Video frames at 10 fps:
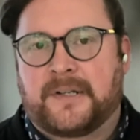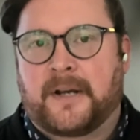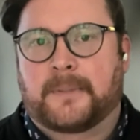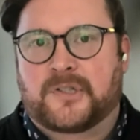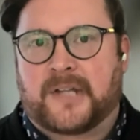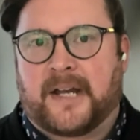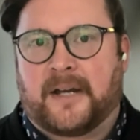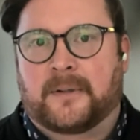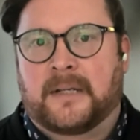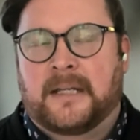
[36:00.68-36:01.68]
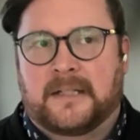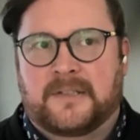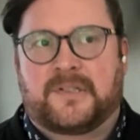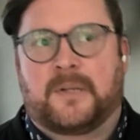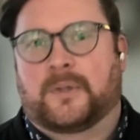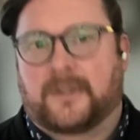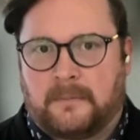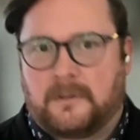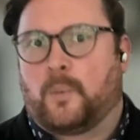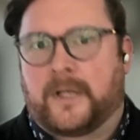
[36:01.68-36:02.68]
the numbers out, and see
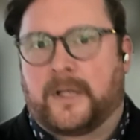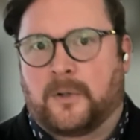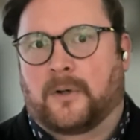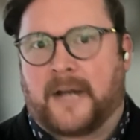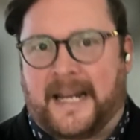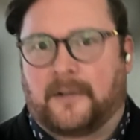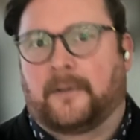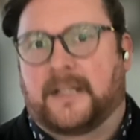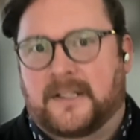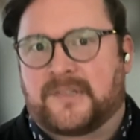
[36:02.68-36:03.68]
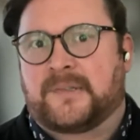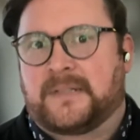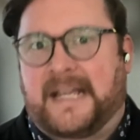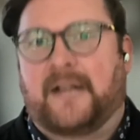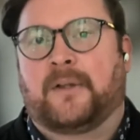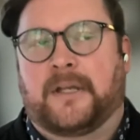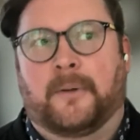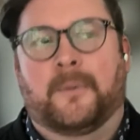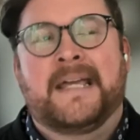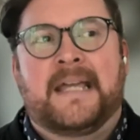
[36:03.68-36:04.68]
what your analytics tell you.